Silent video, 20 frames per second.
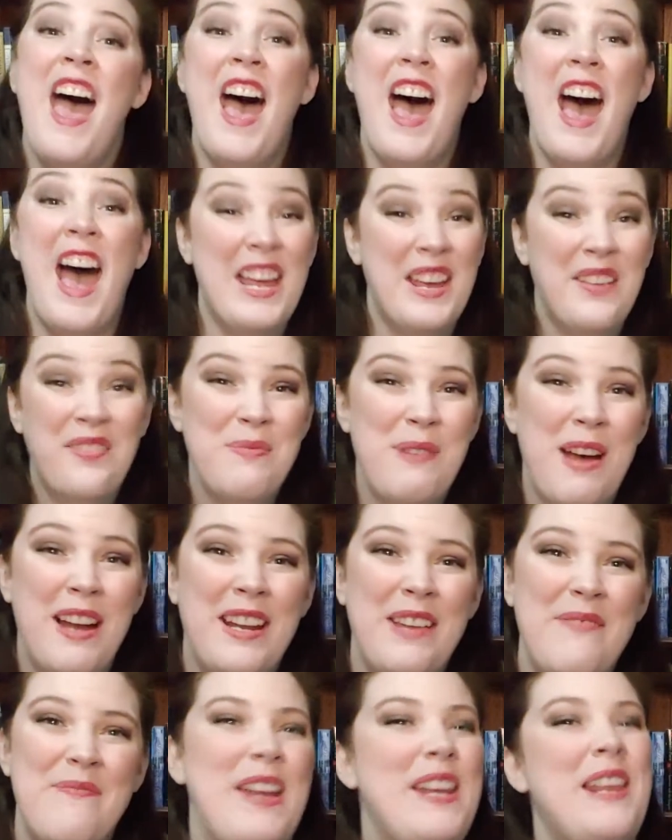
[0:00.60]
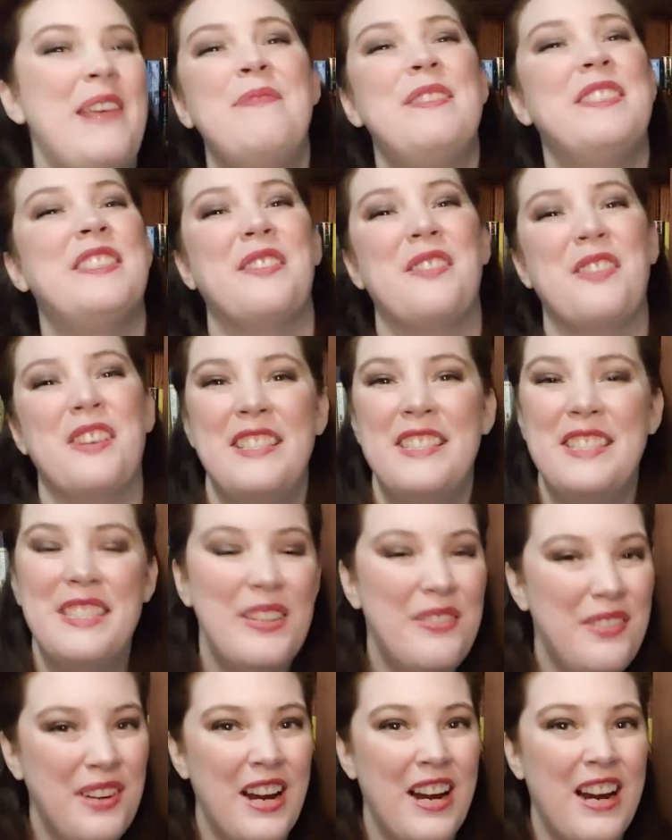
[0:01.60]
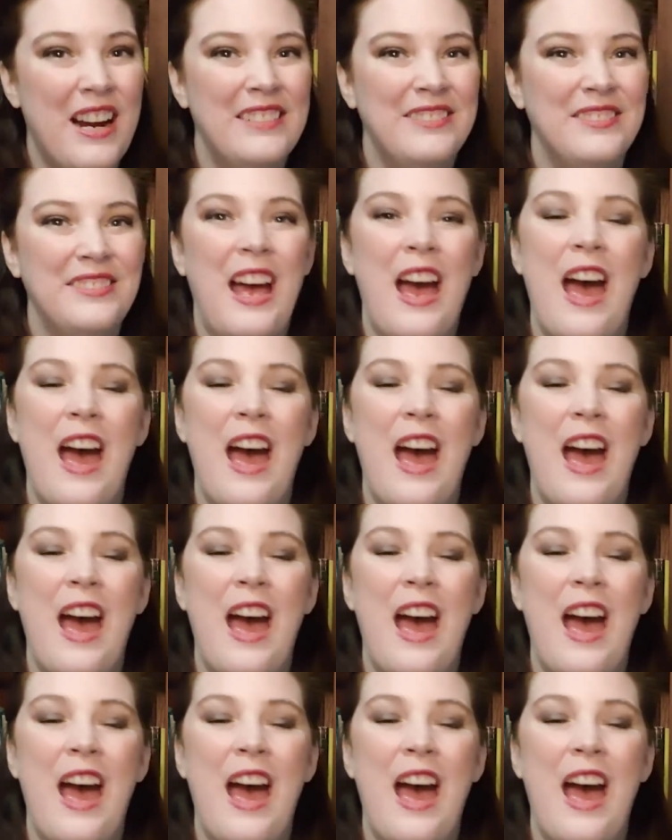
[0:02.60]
Hi everybody, my name is Lauren Sevier.